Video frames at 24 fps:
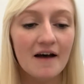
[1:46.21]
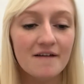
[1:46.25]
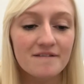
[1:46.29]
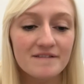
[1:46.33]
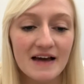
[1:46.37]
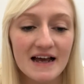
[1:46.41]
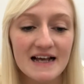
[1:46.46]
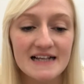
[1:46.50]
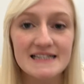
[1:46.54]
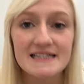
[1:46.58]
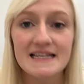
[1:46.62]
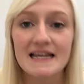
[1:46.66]

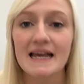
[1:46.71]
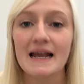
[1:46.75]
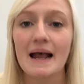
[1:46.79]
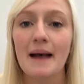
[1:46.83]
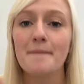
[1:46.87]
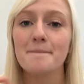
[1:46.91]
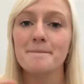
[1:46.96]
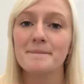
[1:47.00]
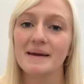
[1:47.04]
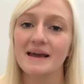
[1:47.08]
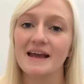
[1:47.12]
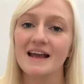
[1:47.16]
First thing,
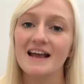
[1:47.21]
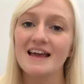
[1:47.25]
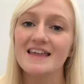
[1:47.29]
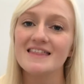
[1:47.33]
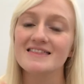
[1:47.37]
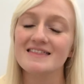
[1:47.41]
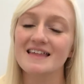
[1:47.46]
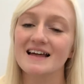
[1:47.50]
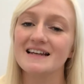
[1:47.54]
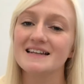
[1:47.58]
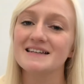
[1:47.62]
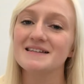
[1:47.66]
Big
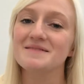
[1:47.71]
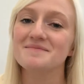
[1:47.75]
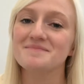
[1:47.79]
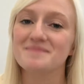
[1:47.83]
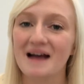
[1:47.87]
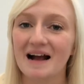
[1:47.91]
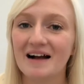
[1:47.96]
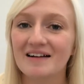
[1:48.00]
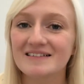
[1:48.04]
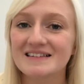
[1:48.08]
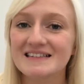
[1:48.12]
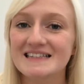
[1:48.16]
Thunder
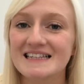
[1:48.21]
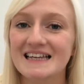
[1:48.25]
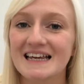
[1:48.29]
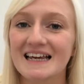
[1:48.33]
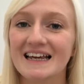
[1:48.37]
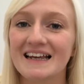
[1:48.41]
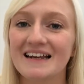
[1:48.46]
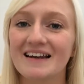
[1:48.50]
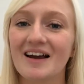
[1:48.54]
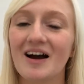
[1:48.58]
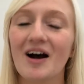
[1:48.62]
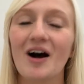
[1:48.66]

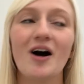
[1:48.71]
Mountain.